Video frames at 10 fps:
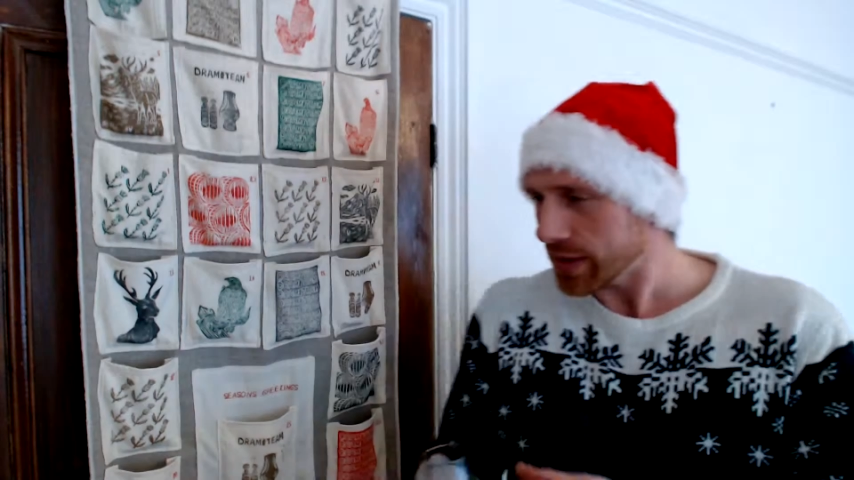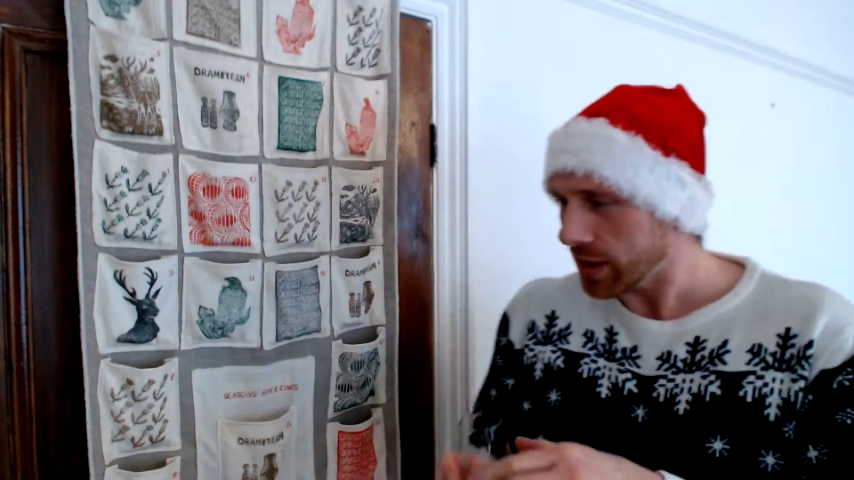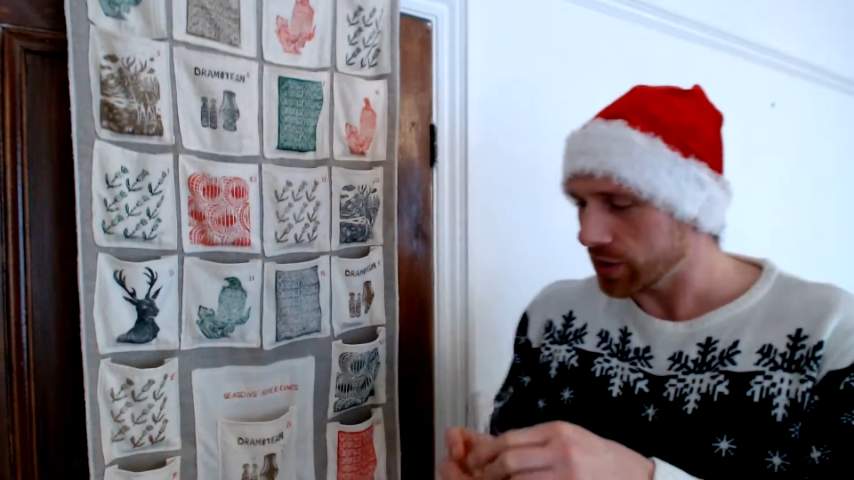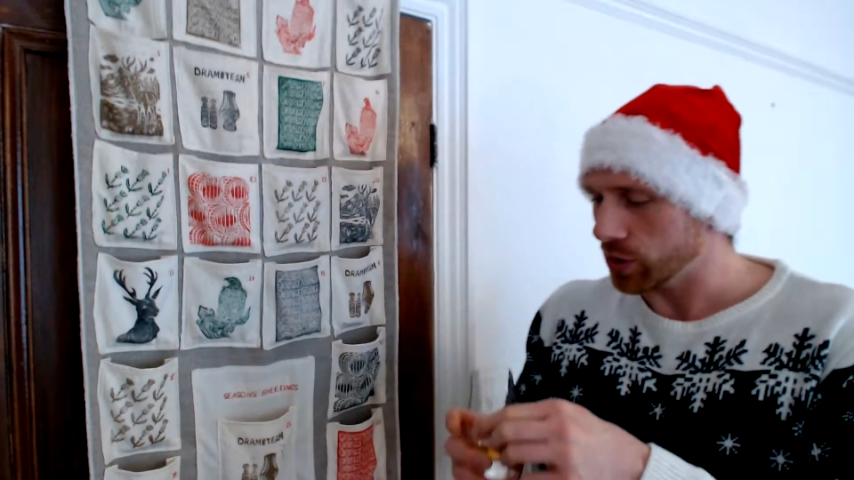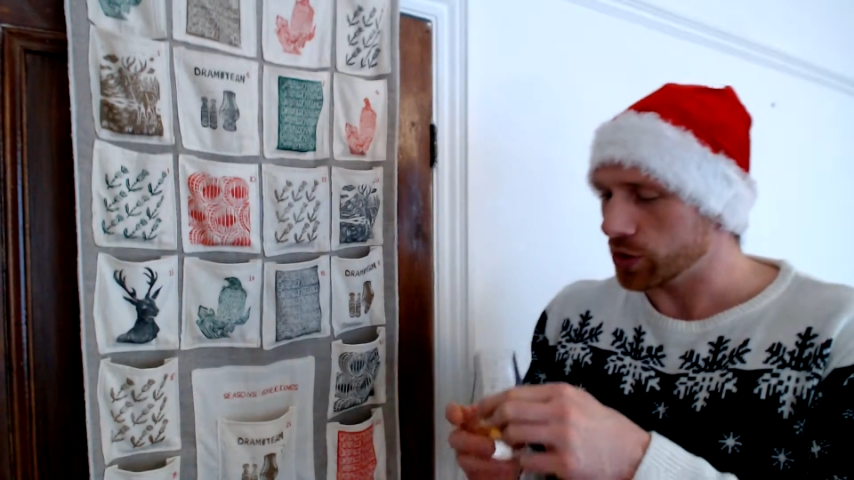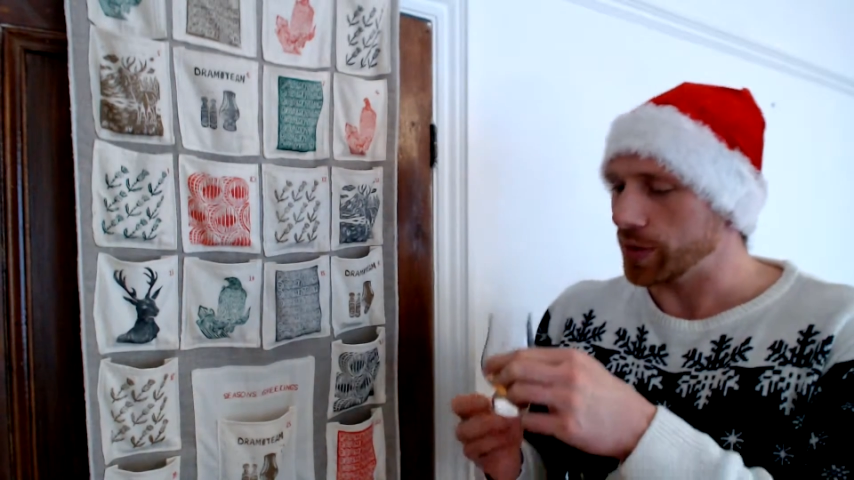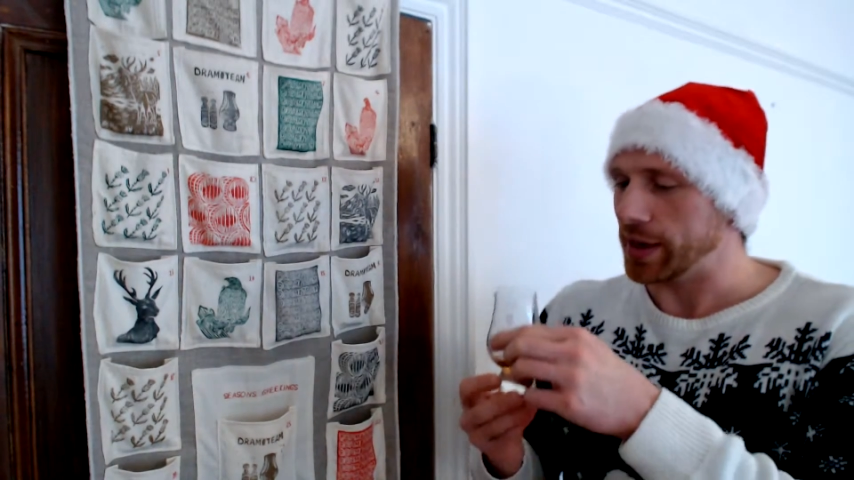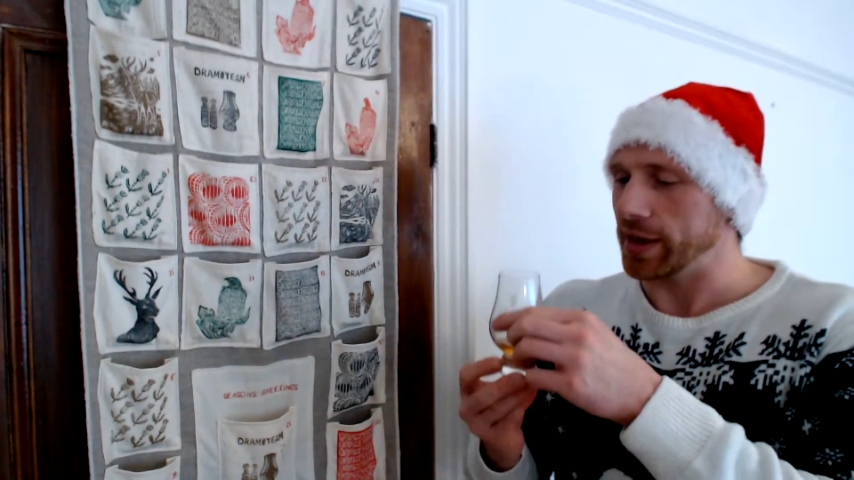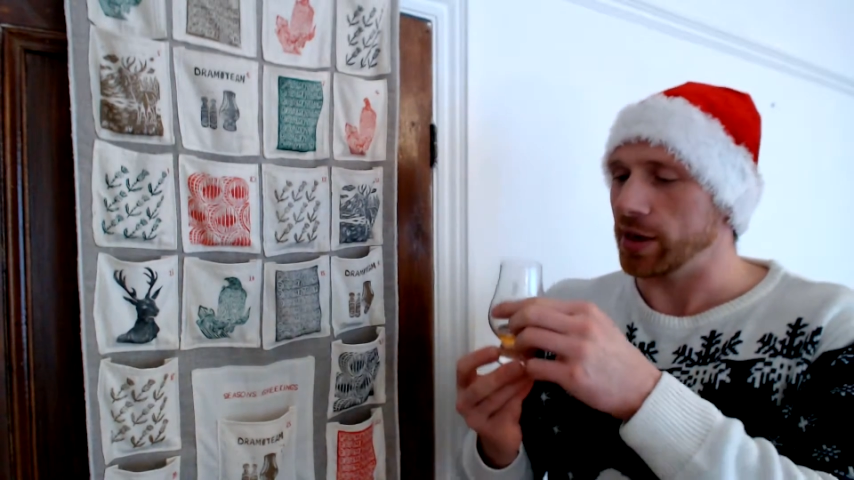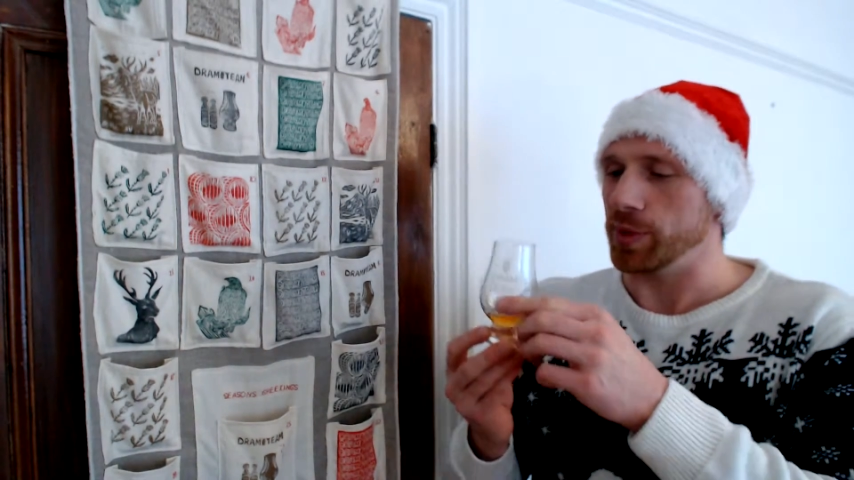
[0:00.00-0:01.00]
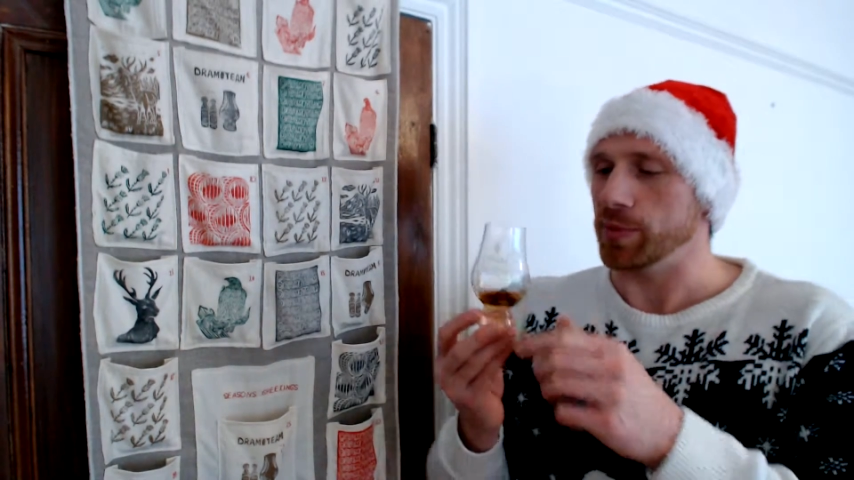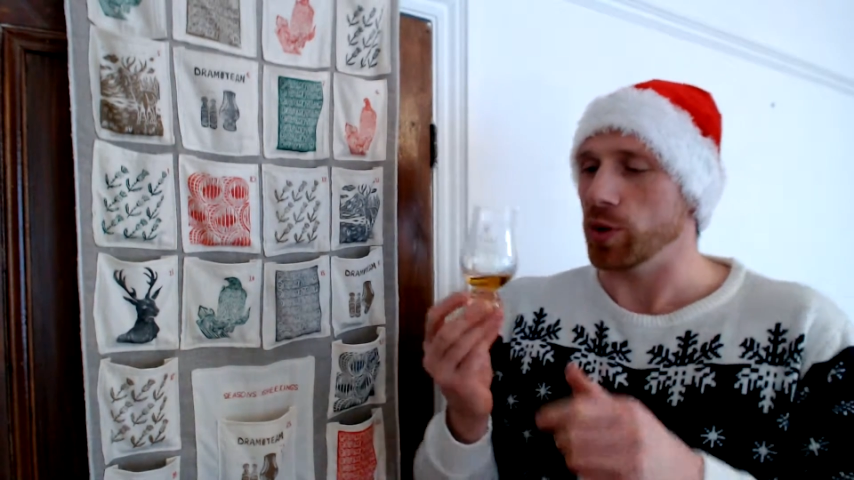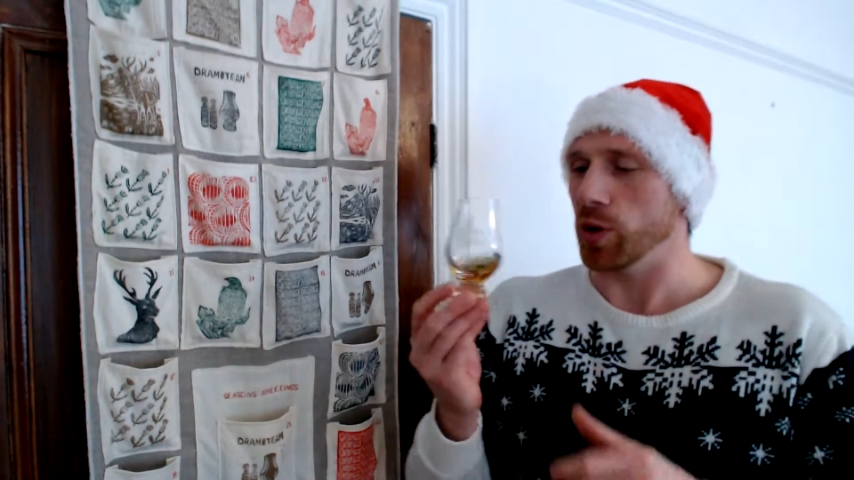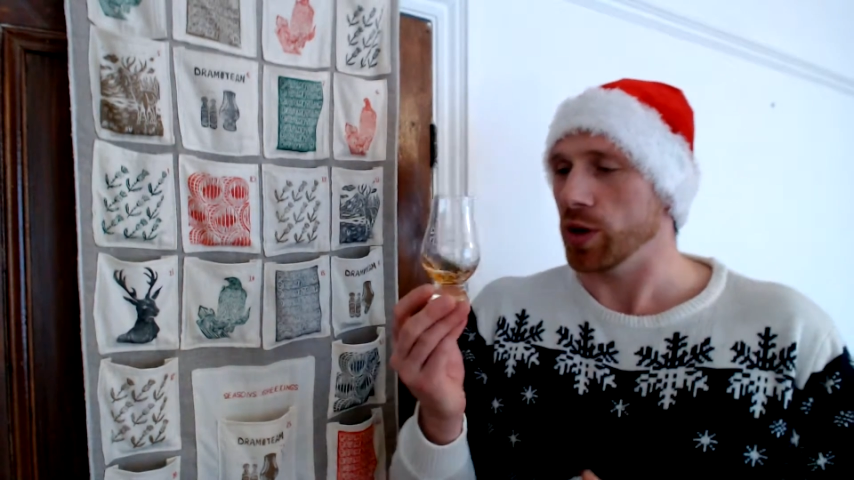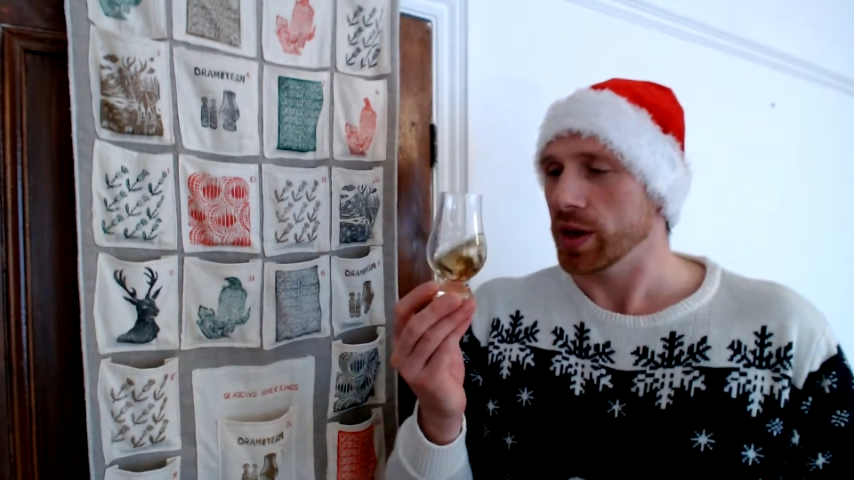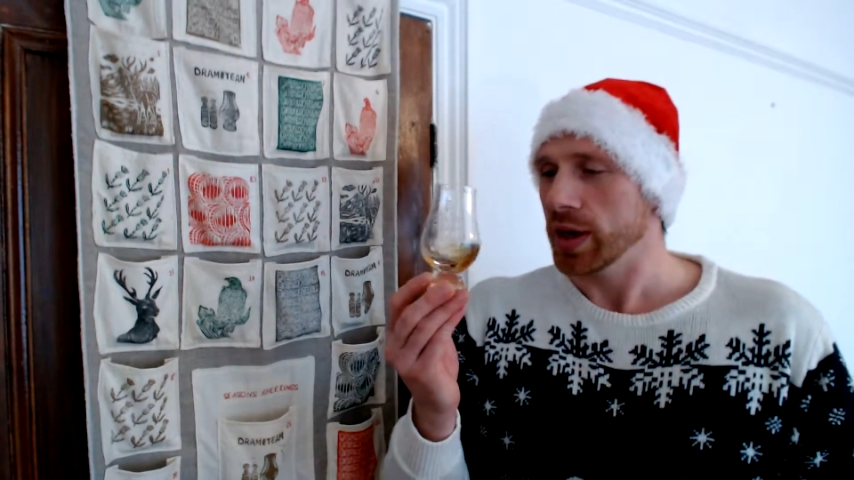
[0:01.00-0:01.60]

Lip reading: and talk to you about it a little bit more.